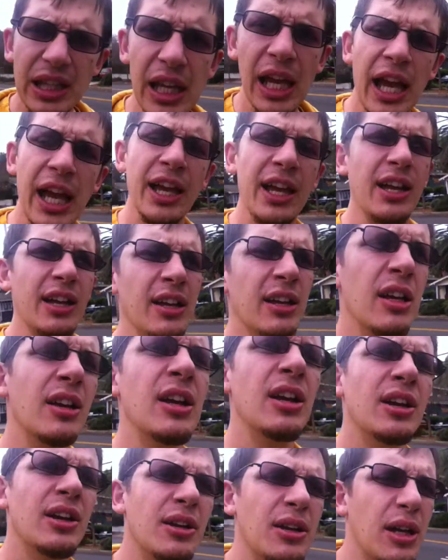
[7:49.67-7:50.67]
at
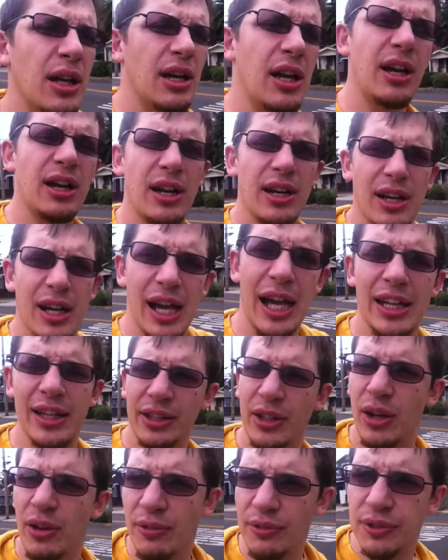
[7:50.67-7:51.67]
the
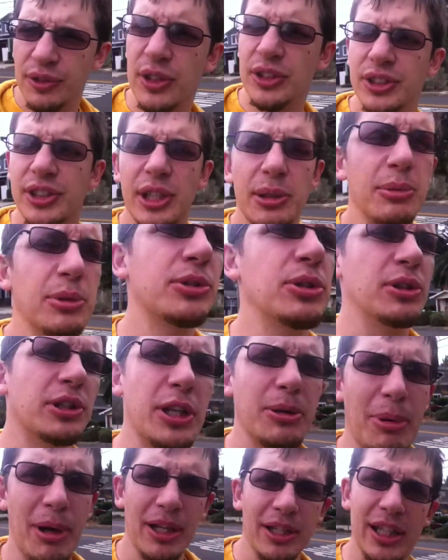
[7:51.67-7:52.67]
conference they were talking
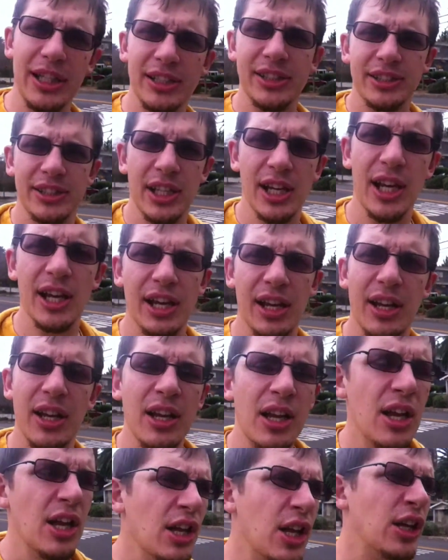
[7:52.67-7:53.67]
about this
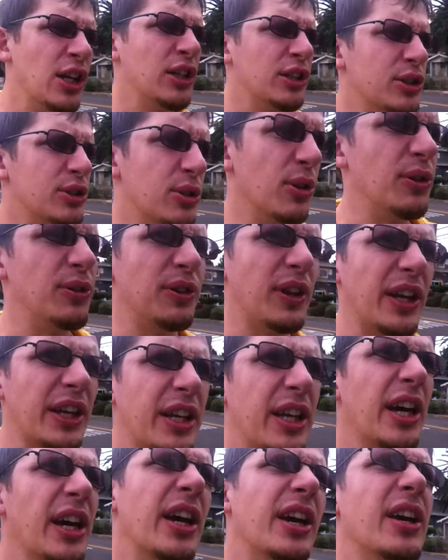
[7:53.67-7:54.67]
sort of
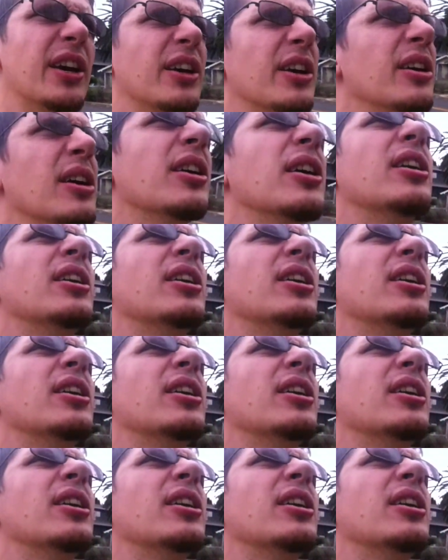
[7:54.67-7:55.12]
like a